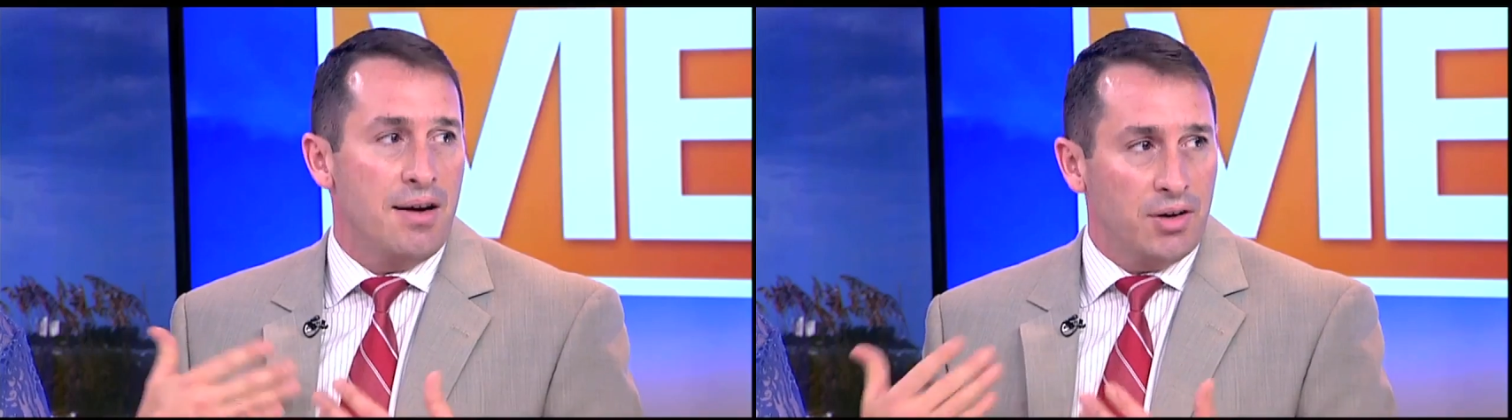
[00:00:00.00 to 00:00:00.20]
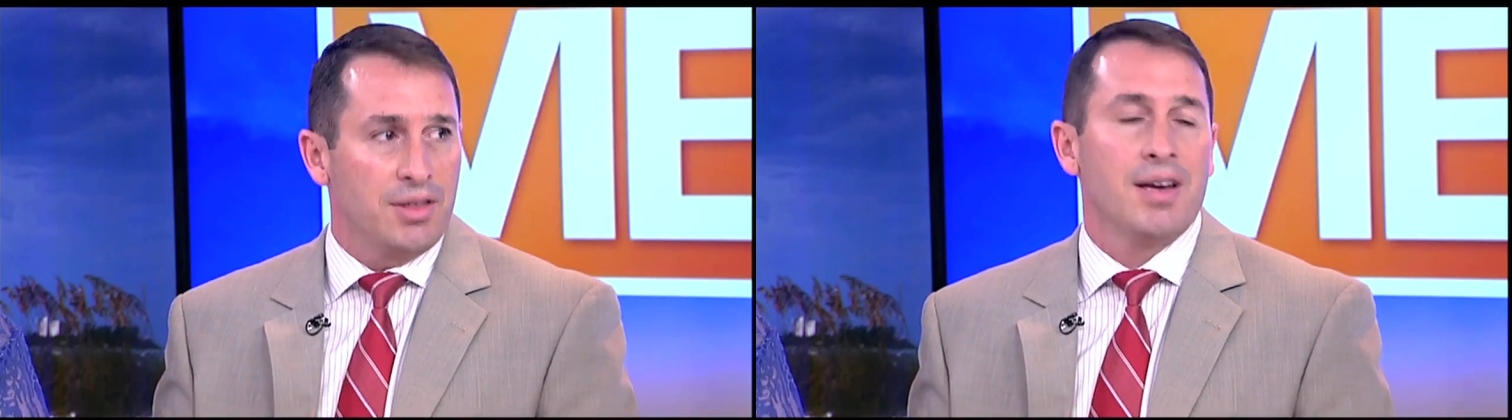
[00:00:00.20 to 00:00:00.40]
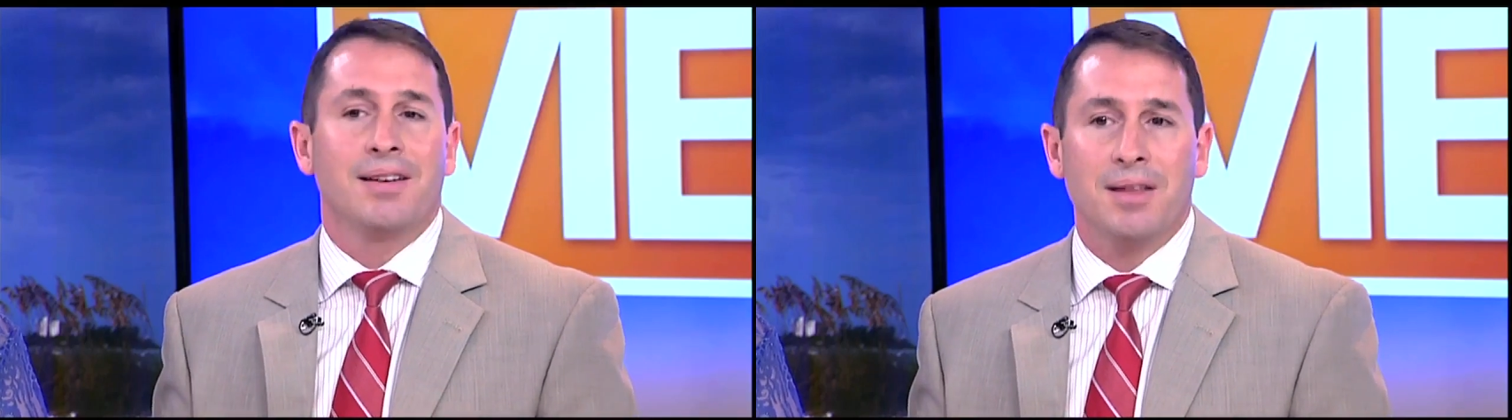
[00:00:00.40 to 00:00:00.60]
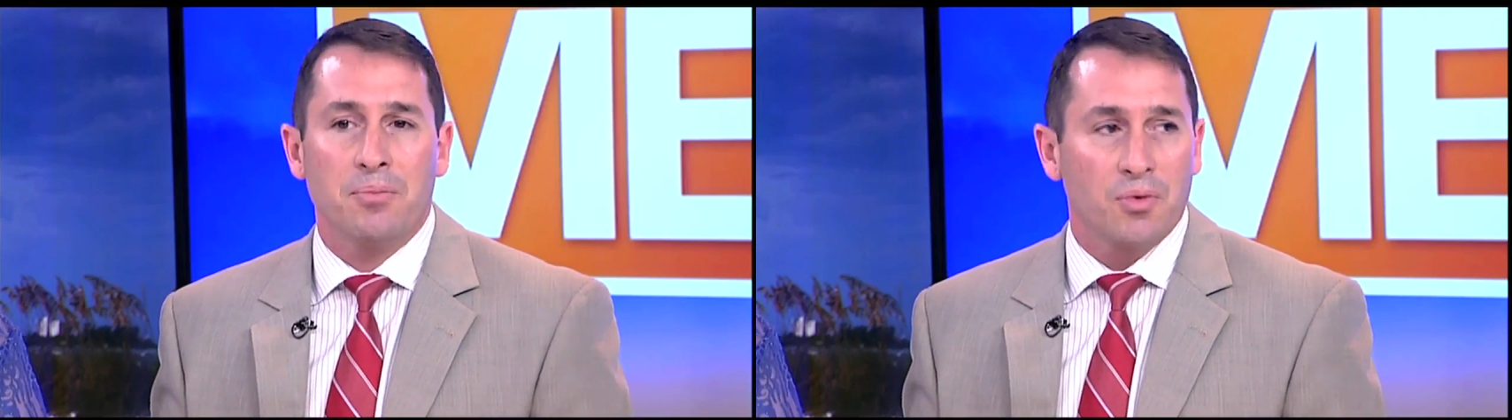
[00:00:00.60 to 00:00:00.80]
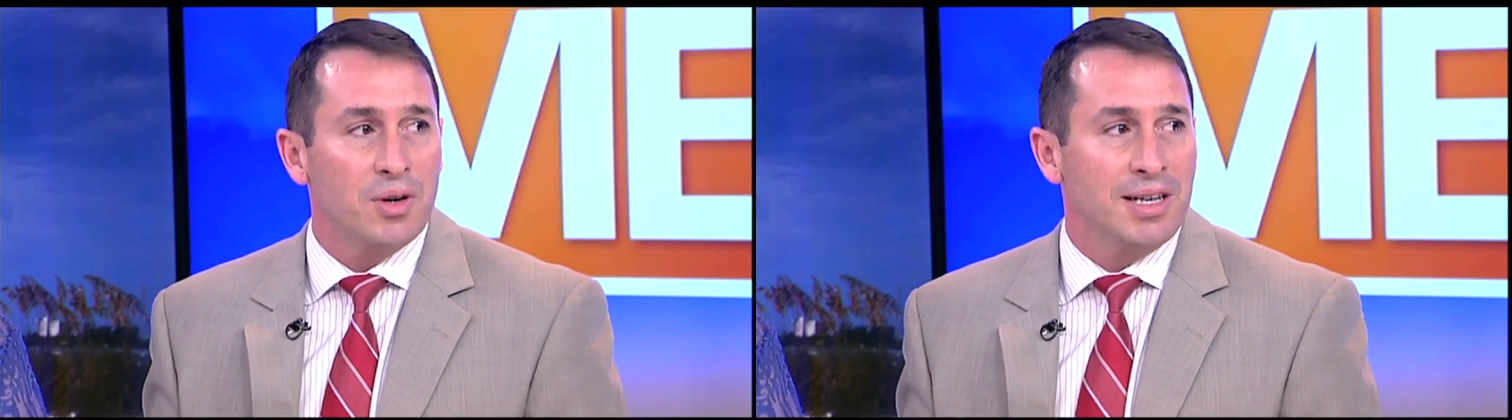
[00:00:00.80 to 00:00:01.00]
everything
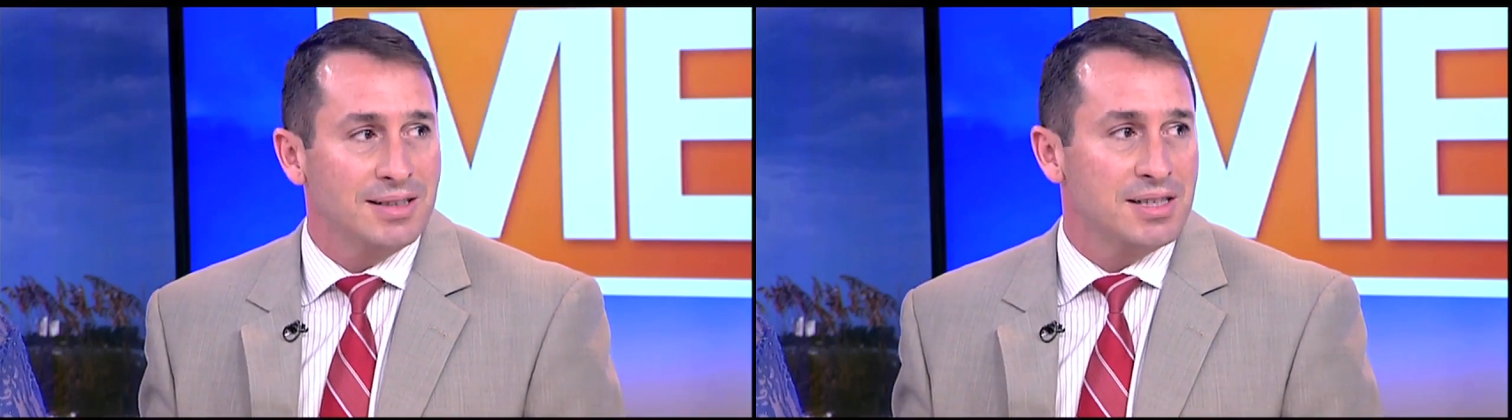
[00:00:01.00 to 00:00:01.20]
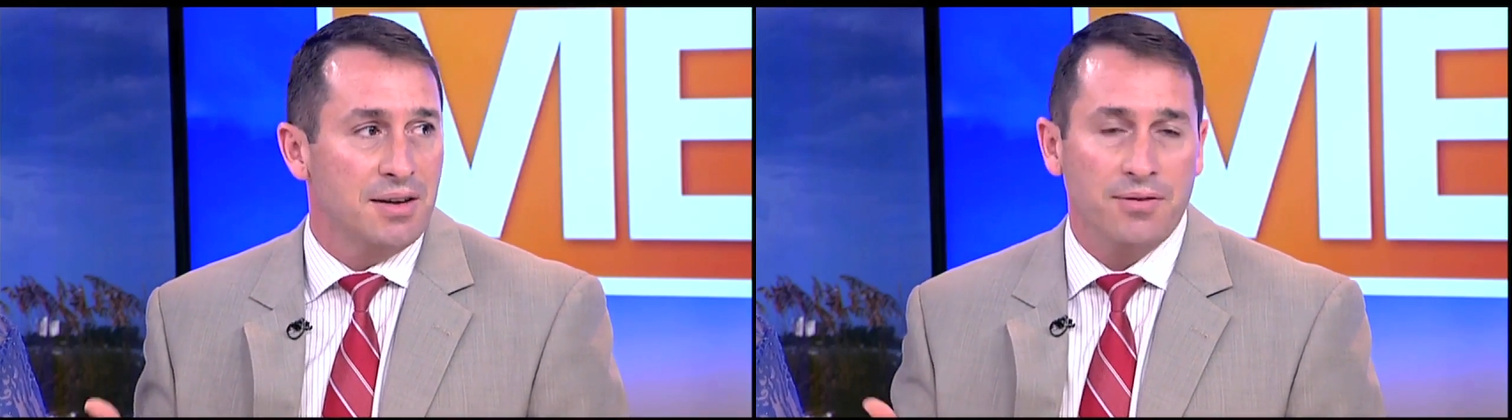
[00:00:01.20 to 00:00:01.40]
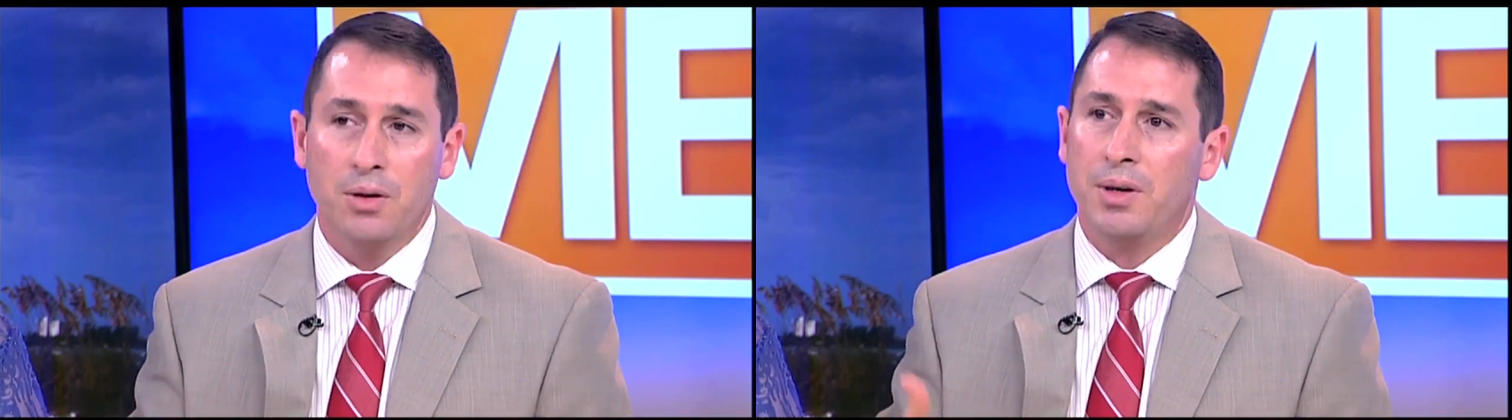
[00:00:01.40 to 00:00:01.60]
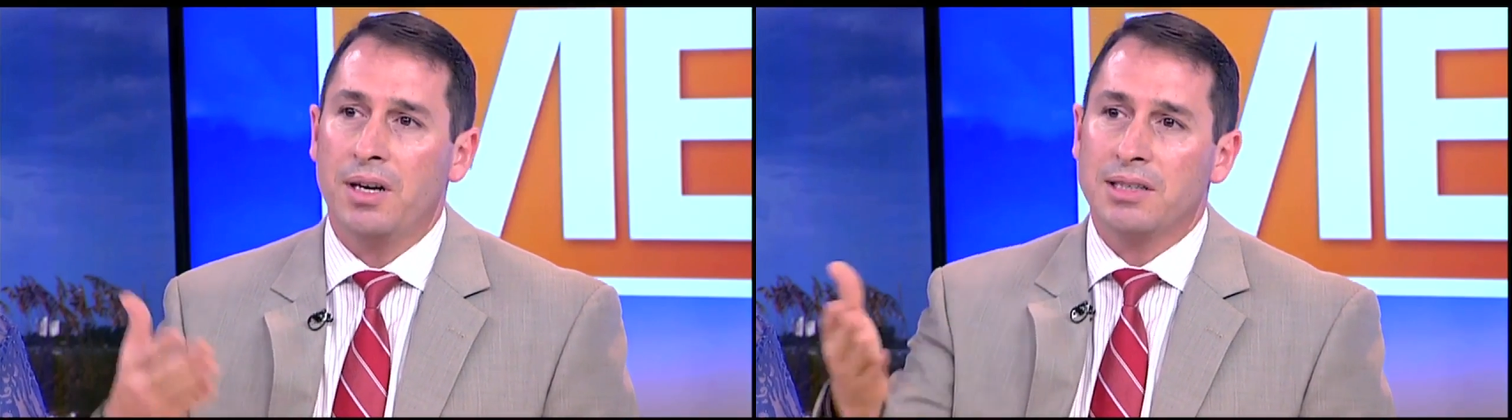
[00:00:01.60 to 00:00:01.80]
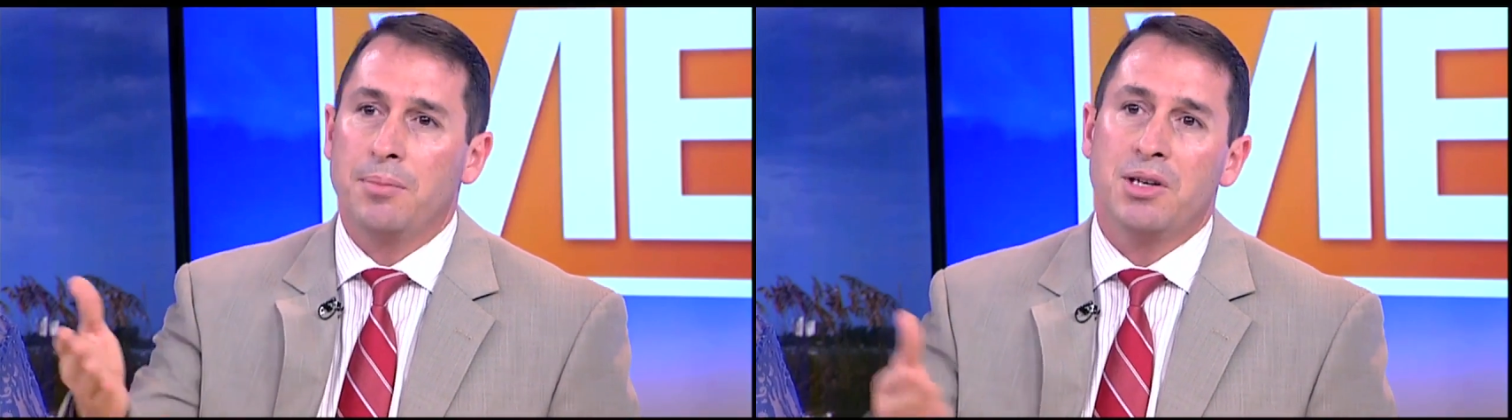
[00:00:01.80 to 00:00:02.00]
that brings the affluent,
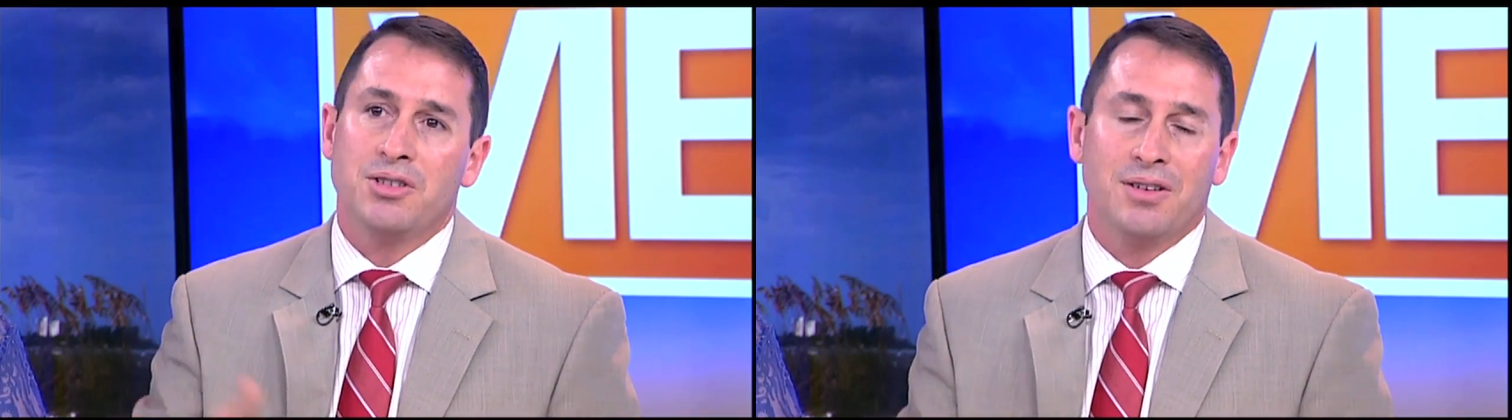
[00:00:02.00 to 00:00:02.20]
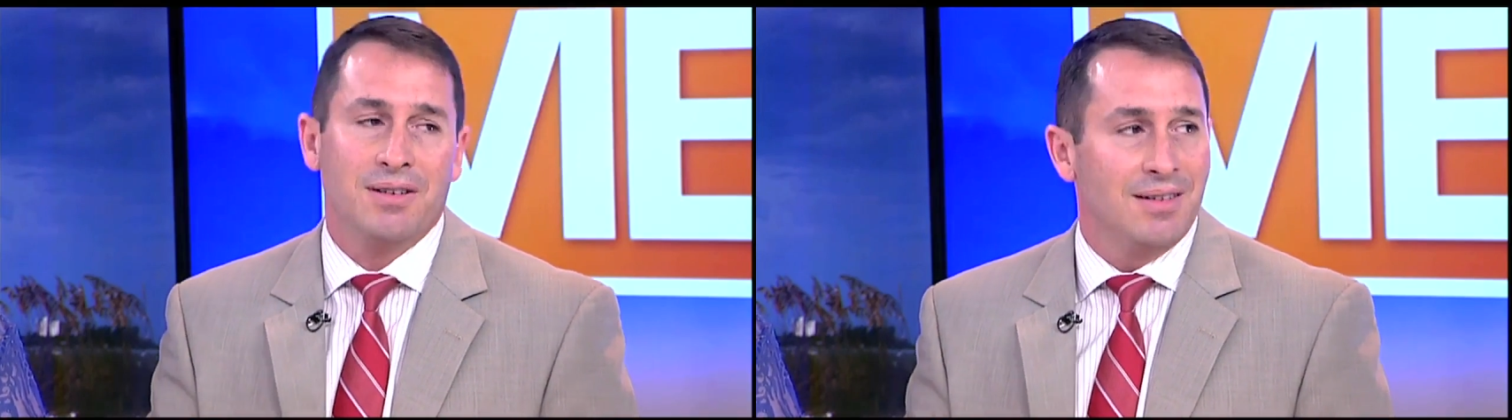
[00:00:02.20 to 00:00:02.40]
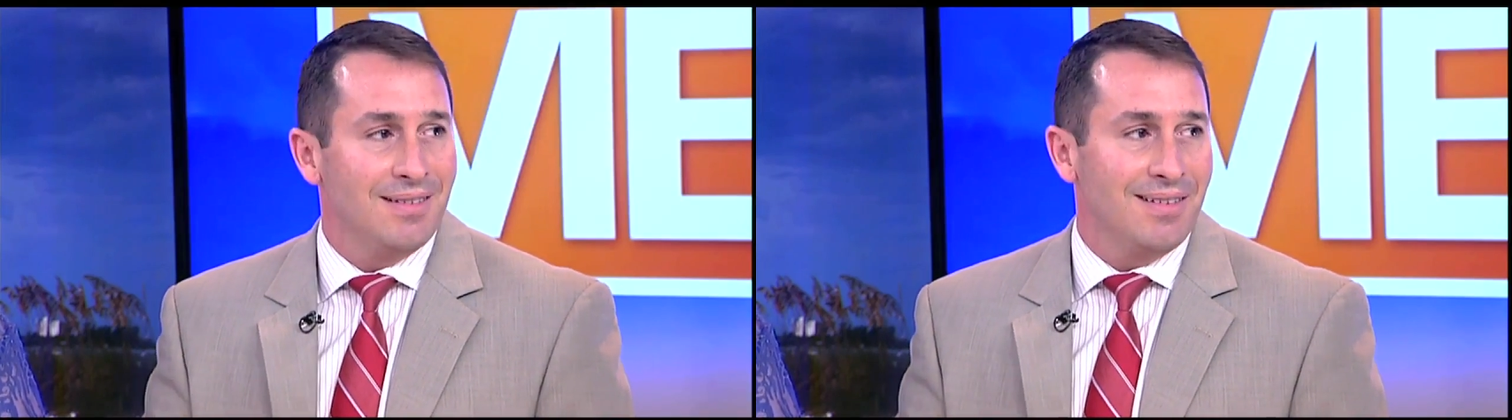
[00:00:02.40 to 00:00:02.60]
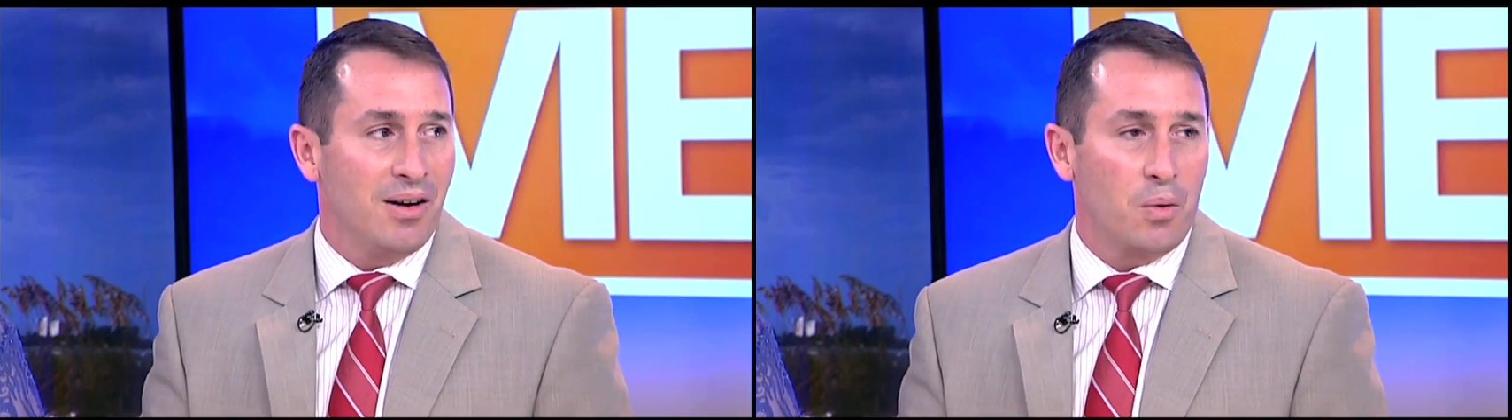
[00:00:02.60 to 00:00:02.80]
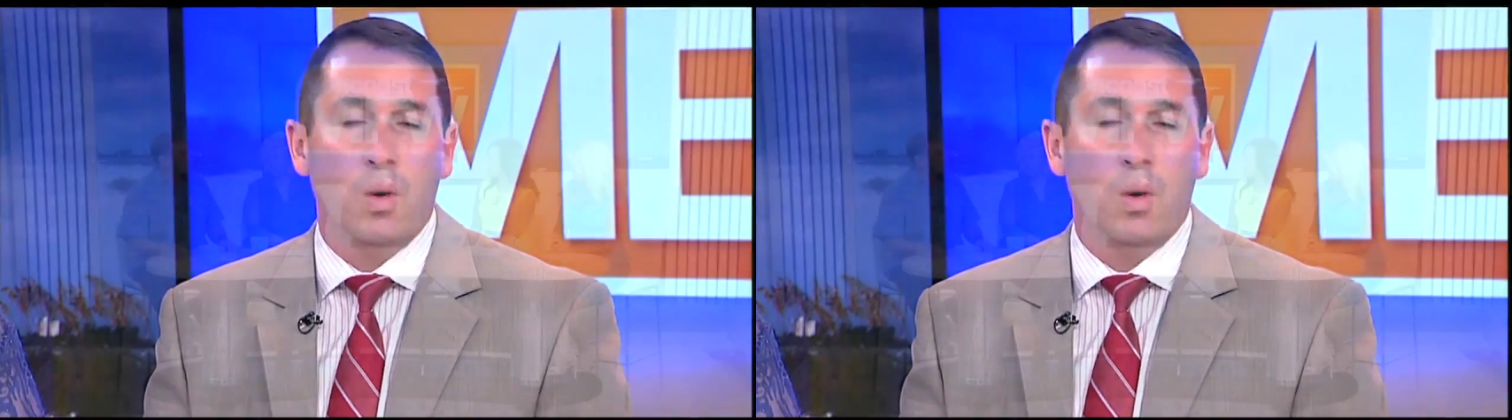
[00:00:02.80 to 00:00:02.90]
not to mention our